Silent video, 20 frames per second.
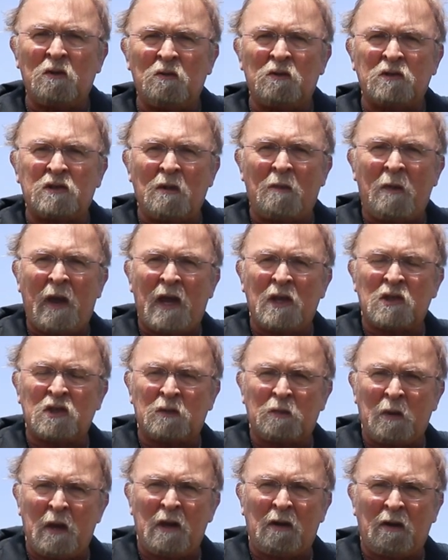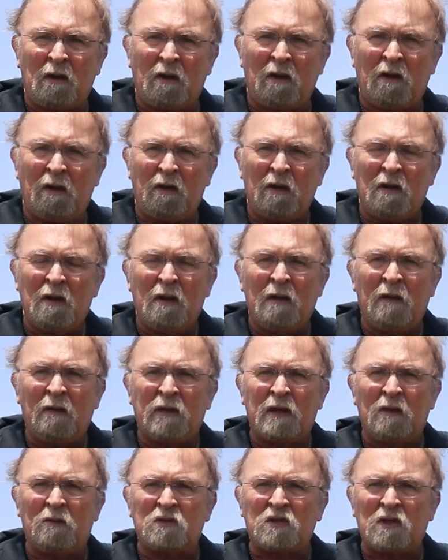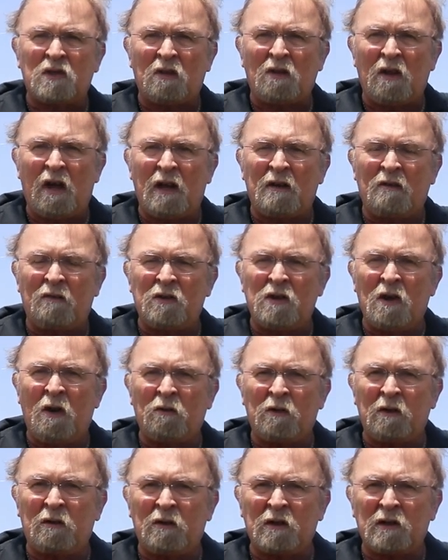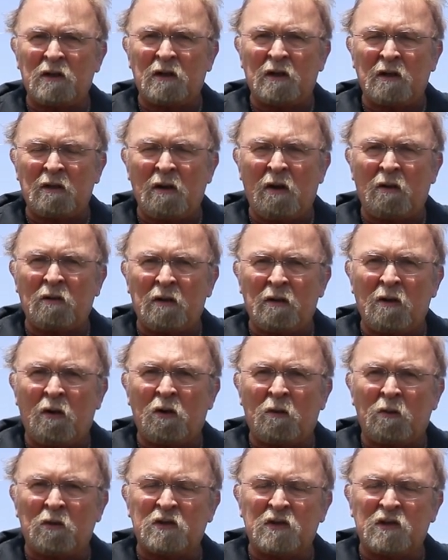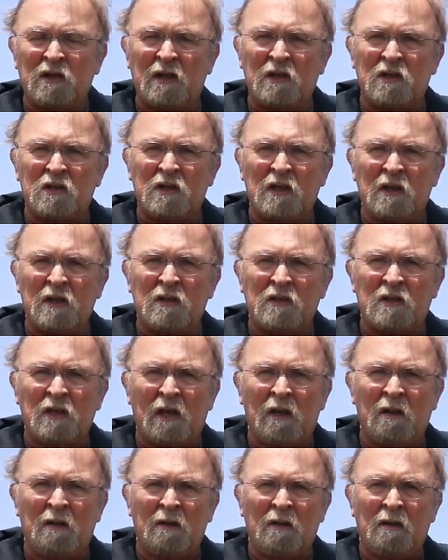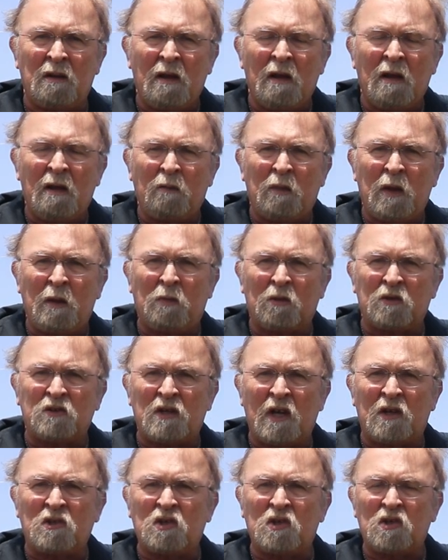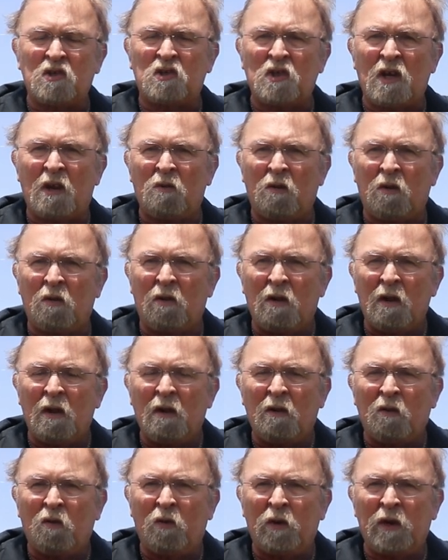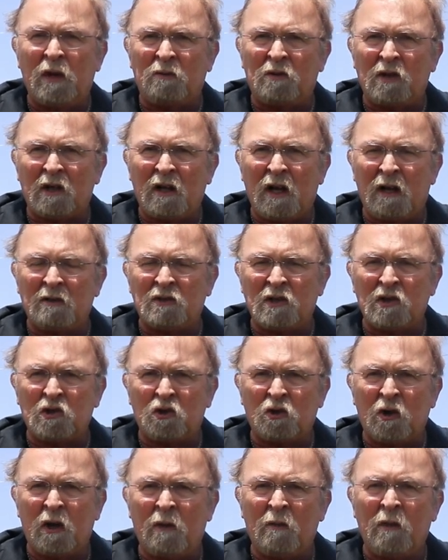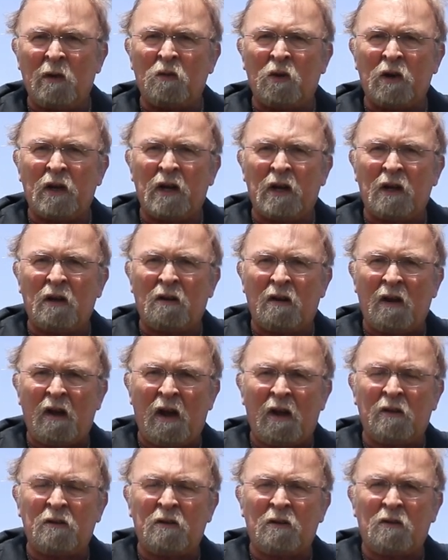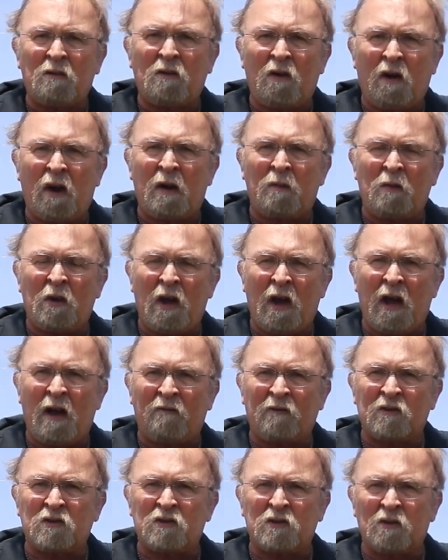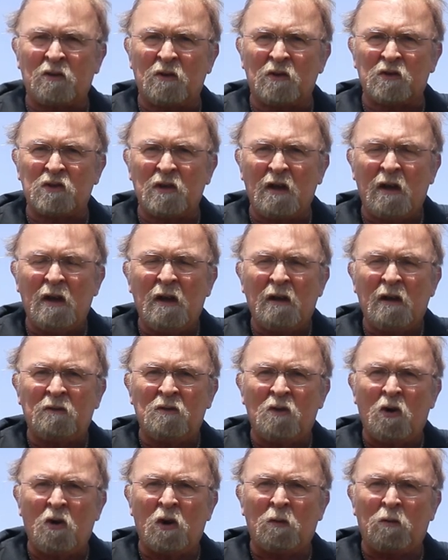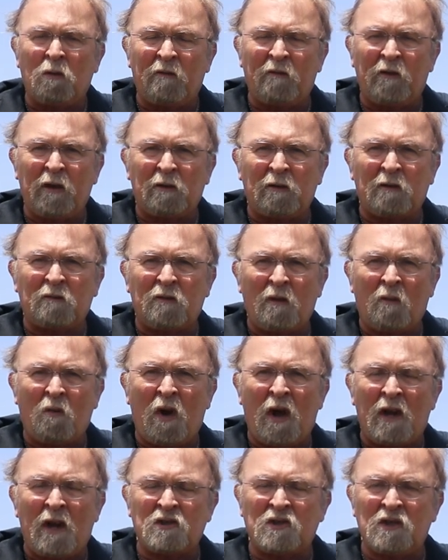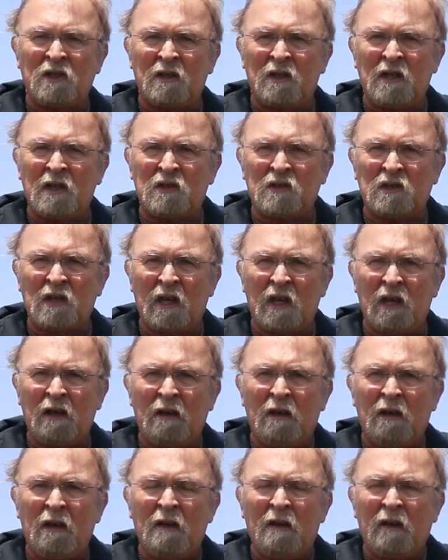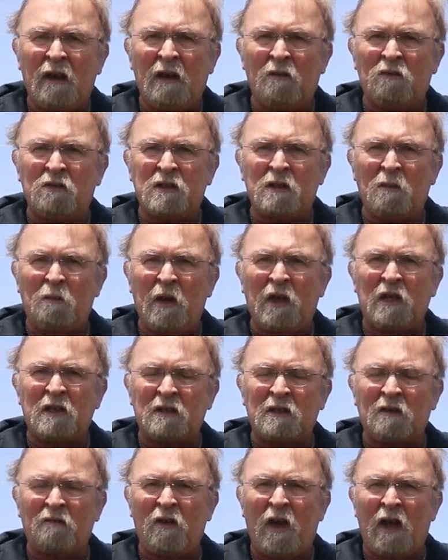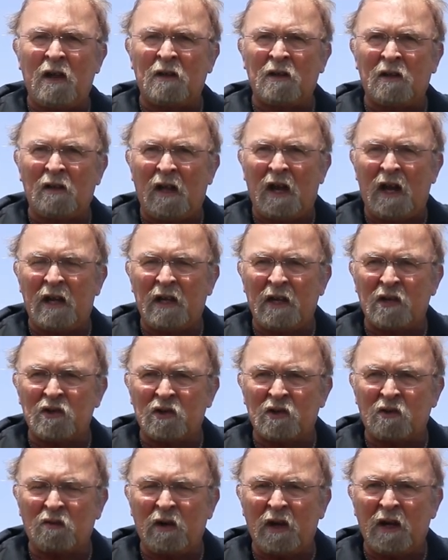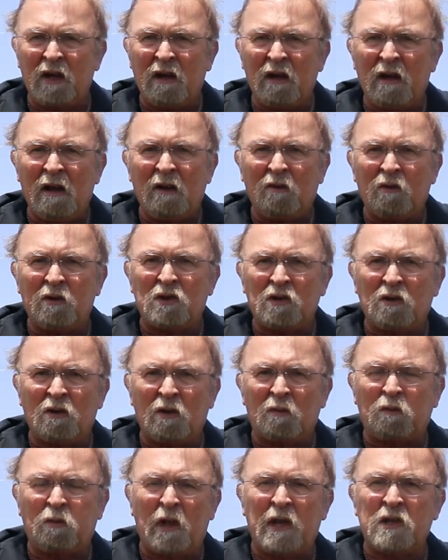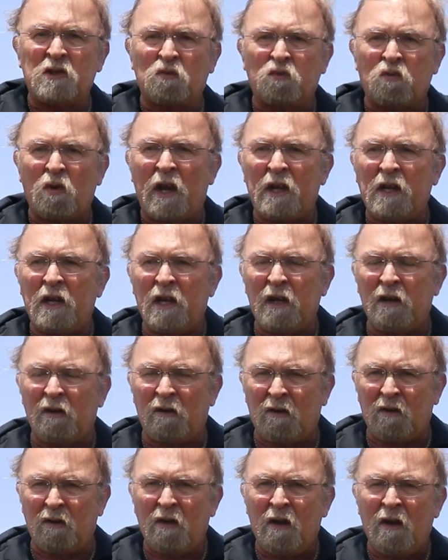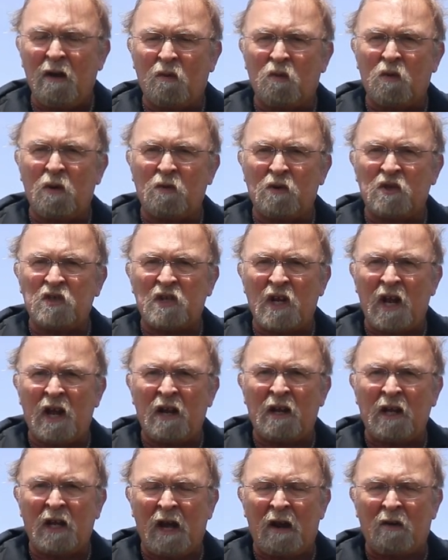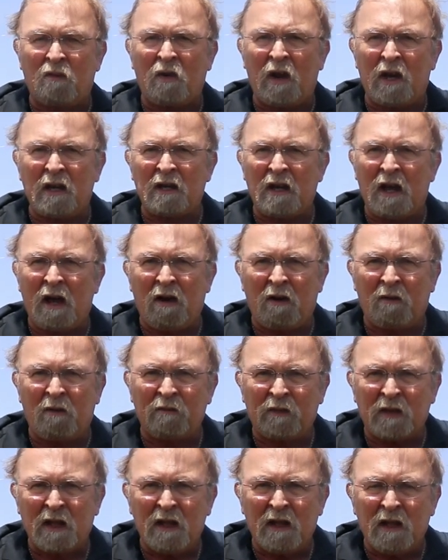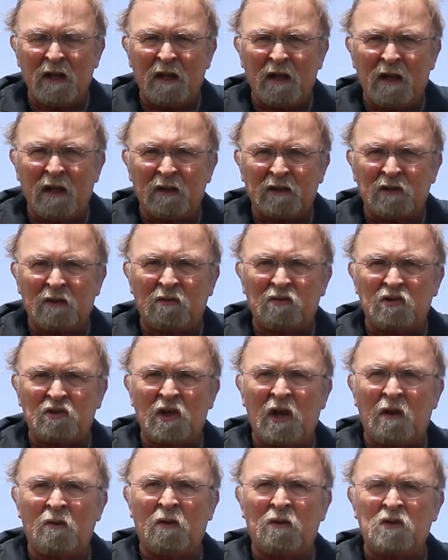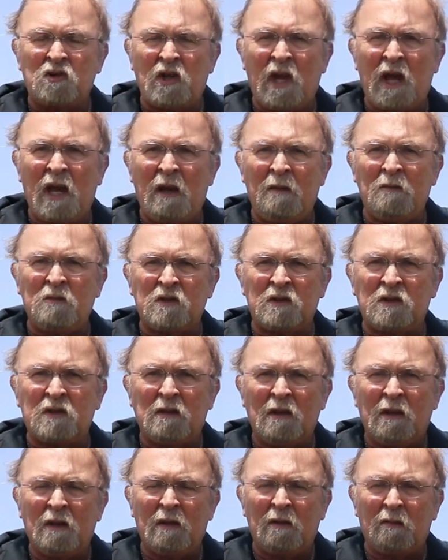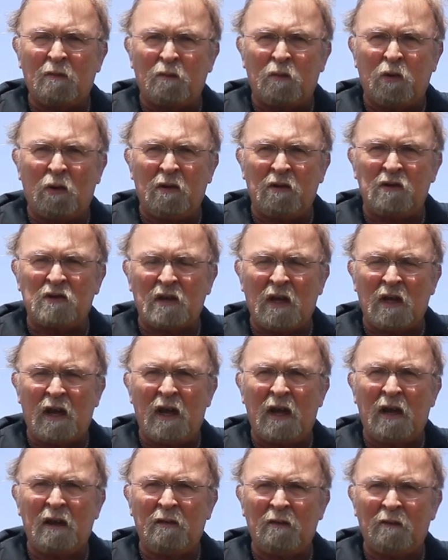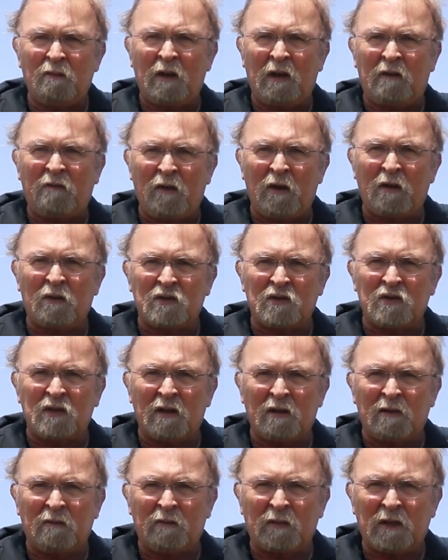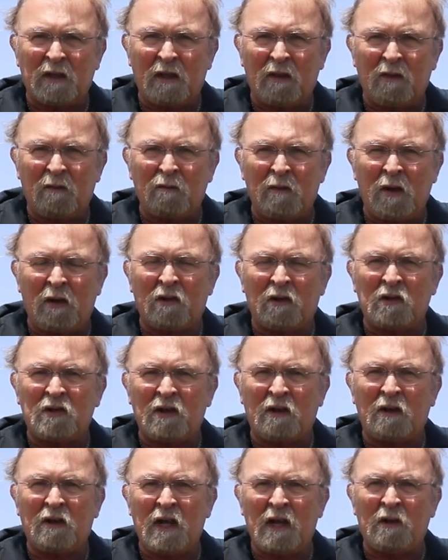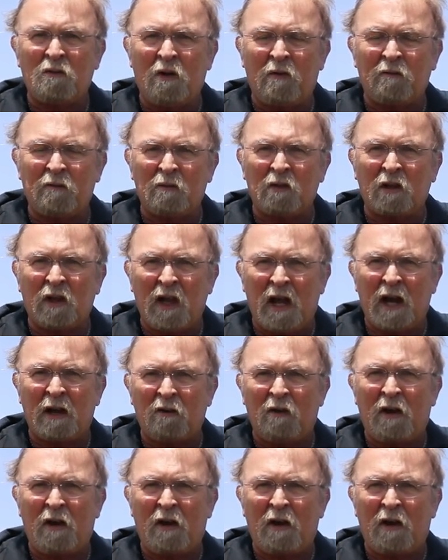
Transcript: who was the main speaker. There was a lot of notable citizens and people such as General William Tecumseh Sherman were here, other Army officers, notable figures from Washington, D.C. It was the biggest event in Clyde history, which took place right here where we're standing at right now. So General James Birdseye McPherson, military hero from Clyde,